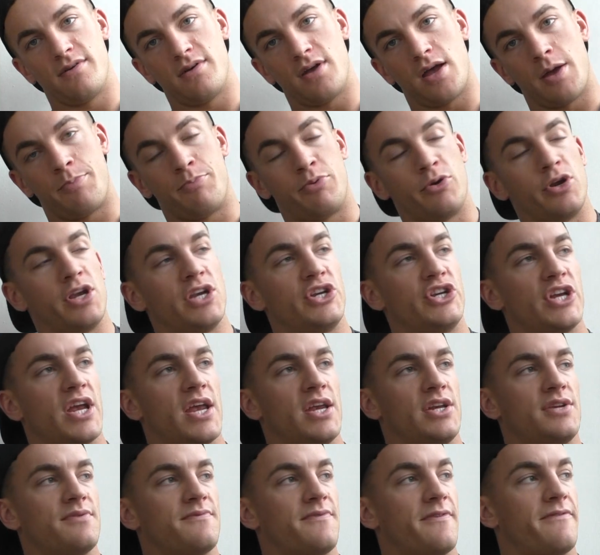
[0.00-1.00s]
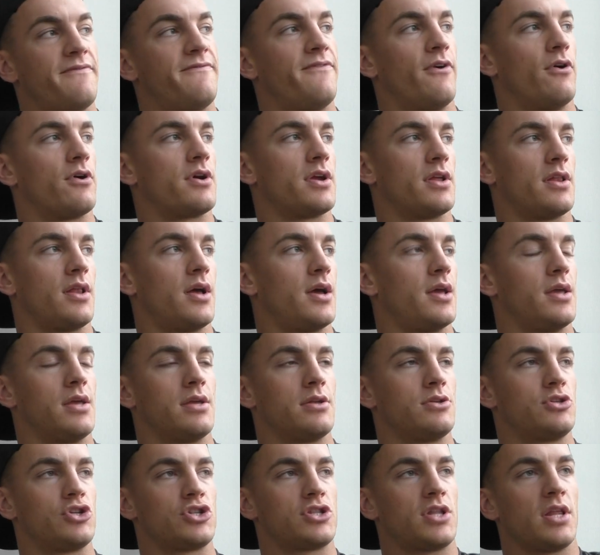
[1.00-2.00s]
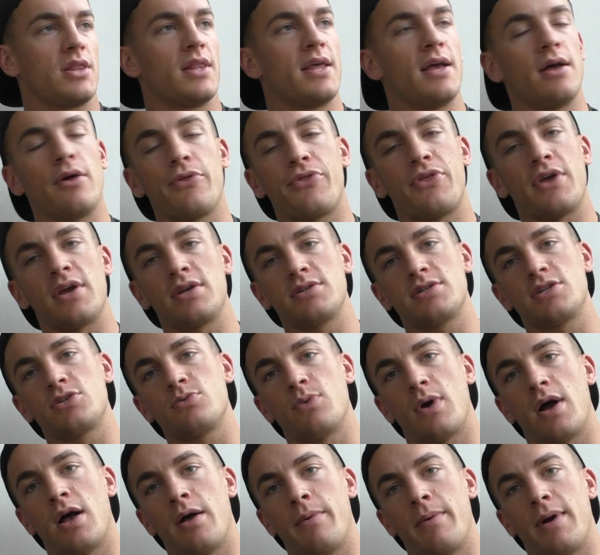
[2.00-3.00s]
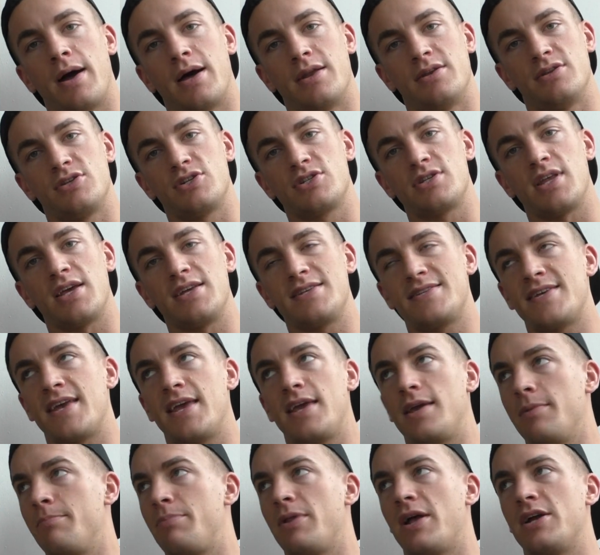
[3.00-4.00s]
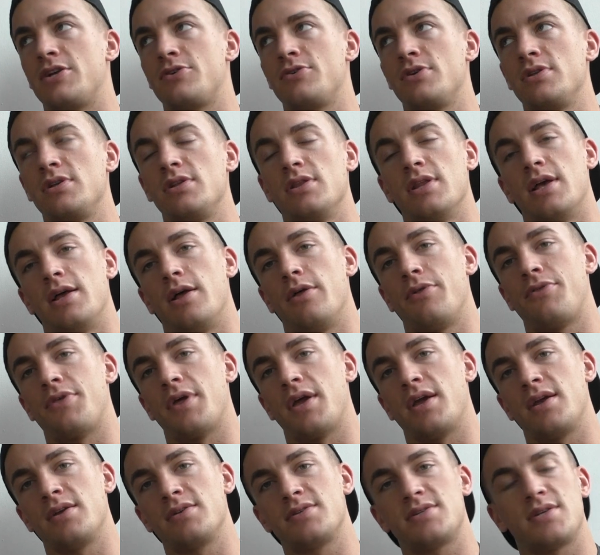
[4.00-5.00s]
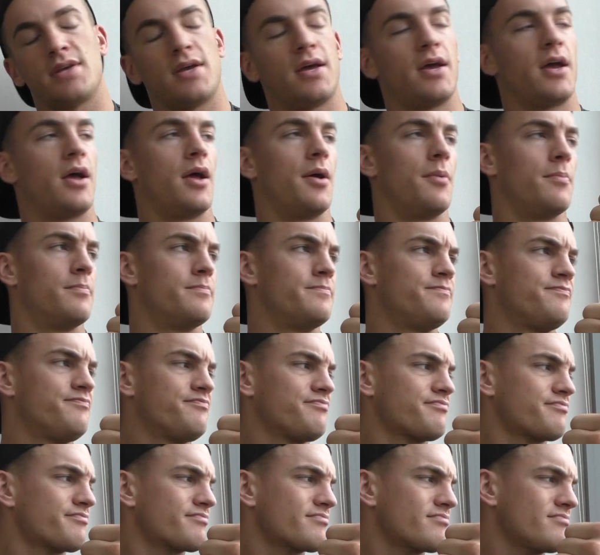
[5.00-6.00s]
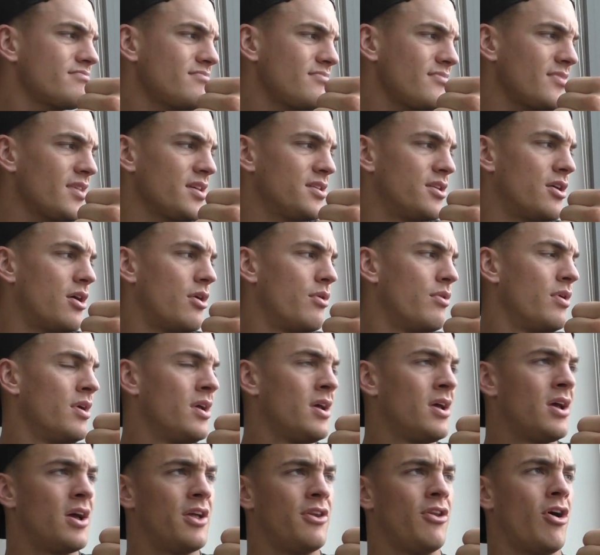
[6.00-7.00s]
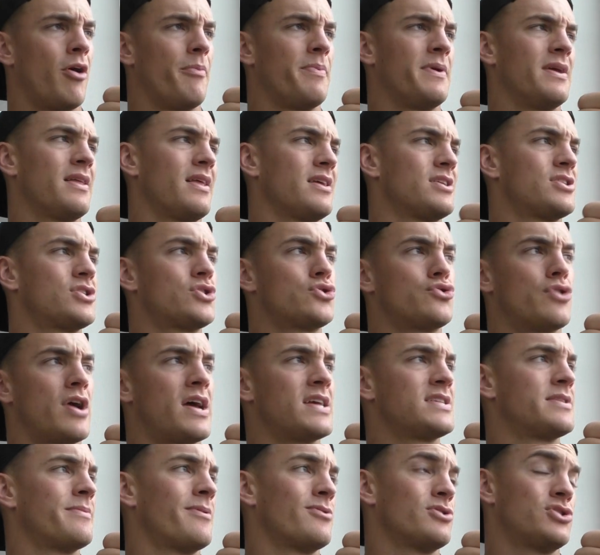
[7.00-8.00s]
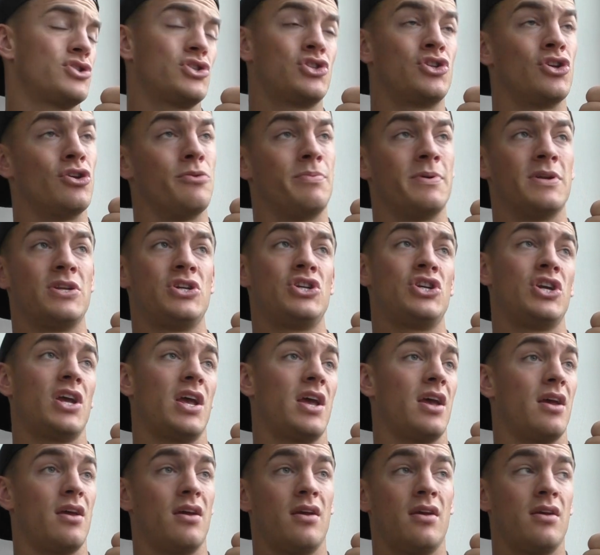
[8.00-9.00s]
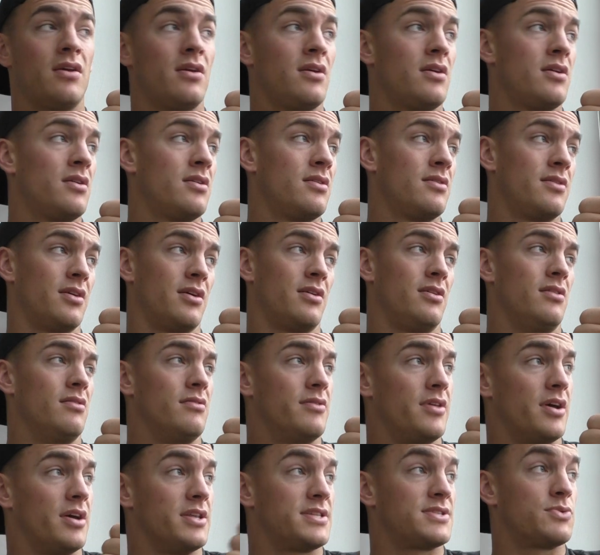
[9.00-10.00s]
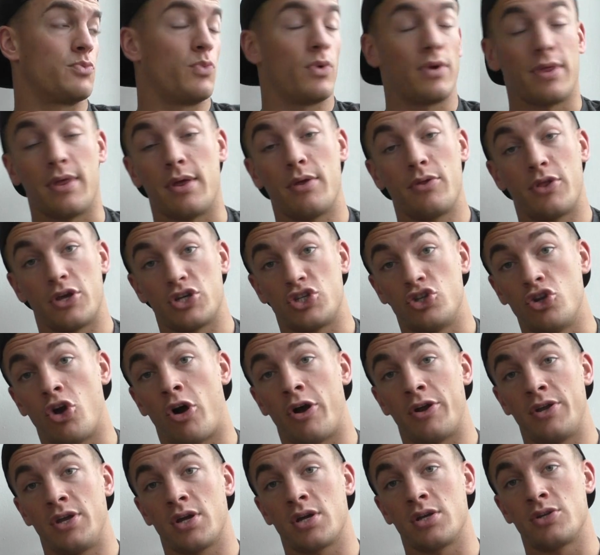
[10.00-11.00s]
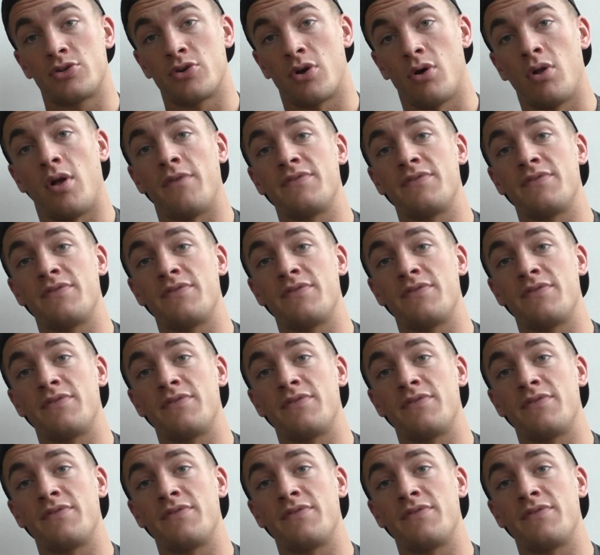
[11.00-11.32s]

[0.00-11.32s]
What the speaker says: Appreciation for fucking, like, just the little things as well, man. Just, like, taking pleasure in the little things, you know, and not being, like, stressed about stupid shit that's not in your control.